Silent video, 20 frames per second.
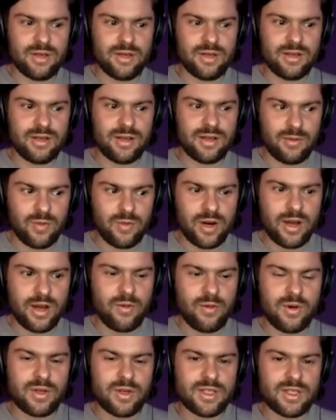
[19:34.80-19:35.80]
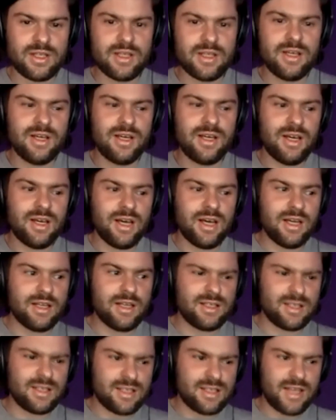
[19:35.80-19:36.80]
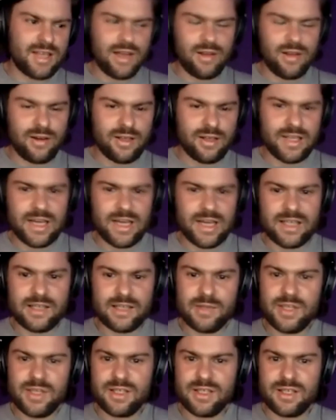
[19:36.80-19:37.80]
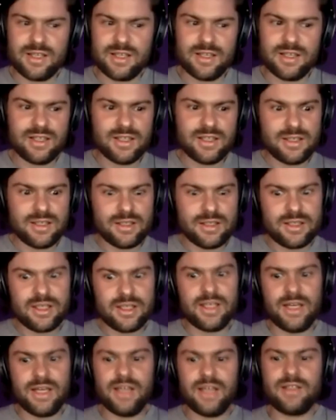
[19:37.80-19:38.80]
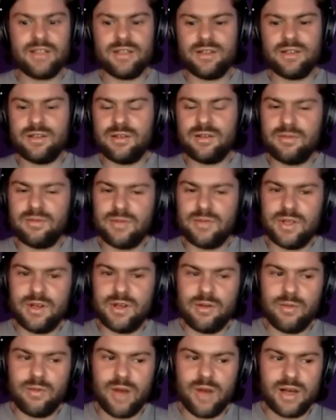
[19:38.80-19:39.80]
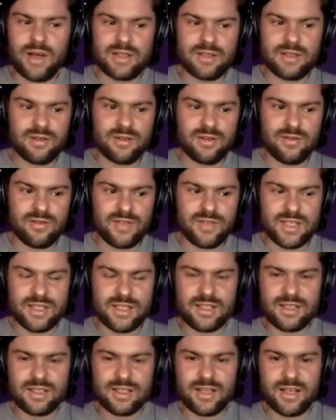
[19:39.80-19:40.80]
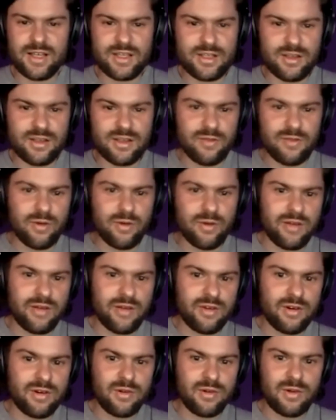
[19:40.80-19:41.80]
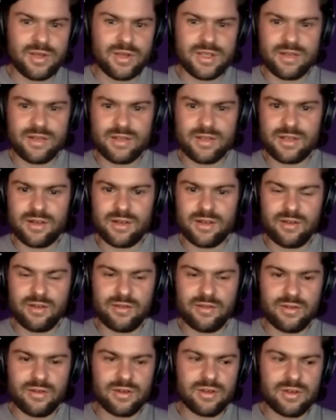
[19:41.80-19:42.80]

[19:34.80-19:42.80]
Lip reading: what I wanted, and it's just how long it takes me to get to my sort of distillation of whatever it was I was going for.